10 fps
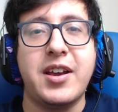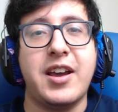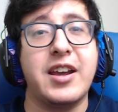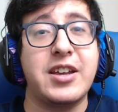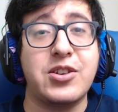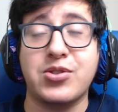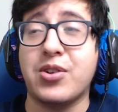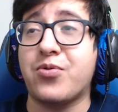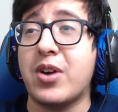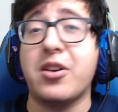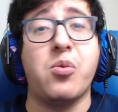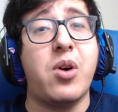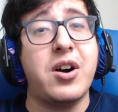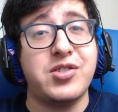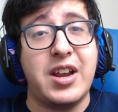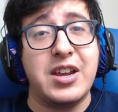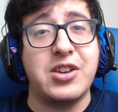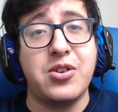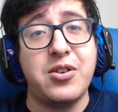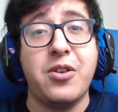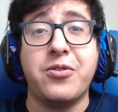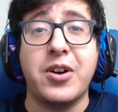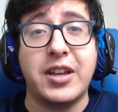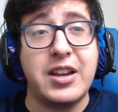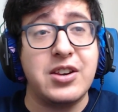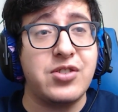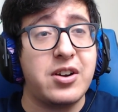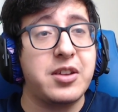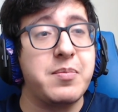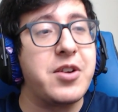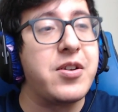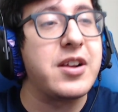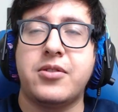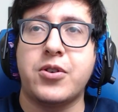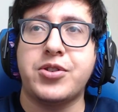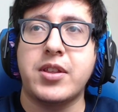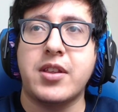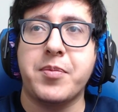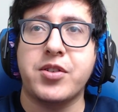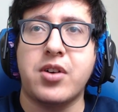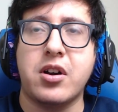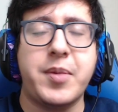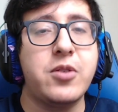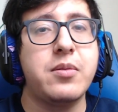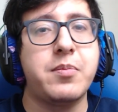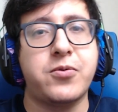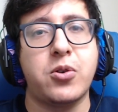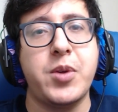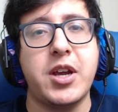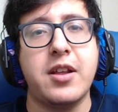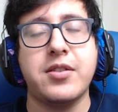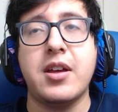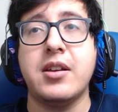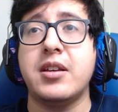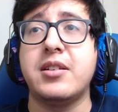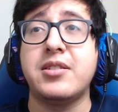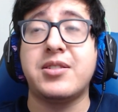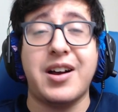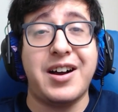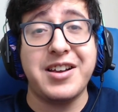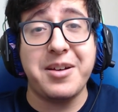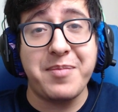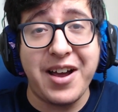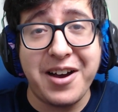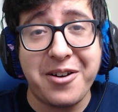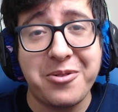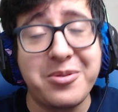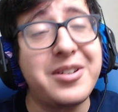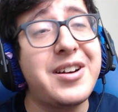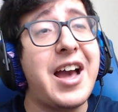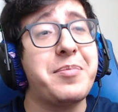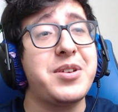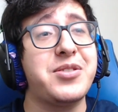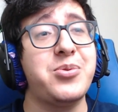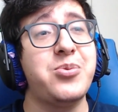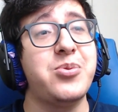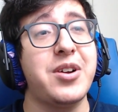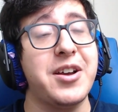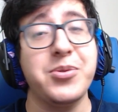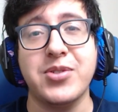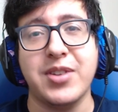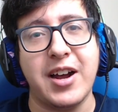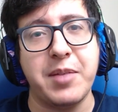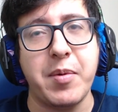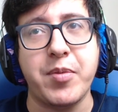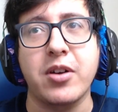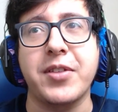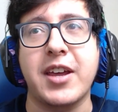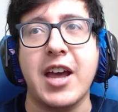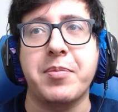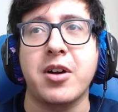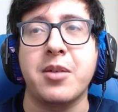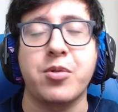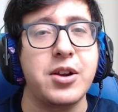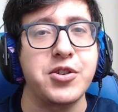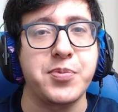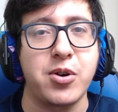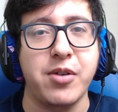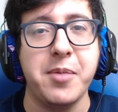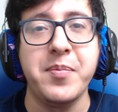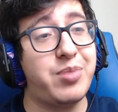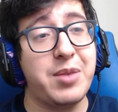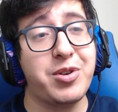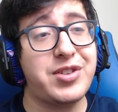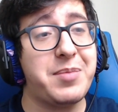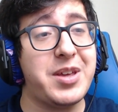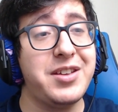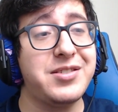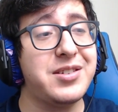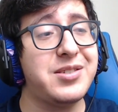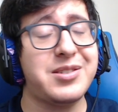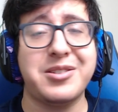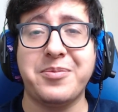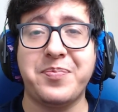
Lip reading: and get yourself ready to watch a good fucking documentary. First thing that I'm going to talk about before we get into that is I am now happy to announce that I am a part of the Capcom Creators Program. Pretty much that means is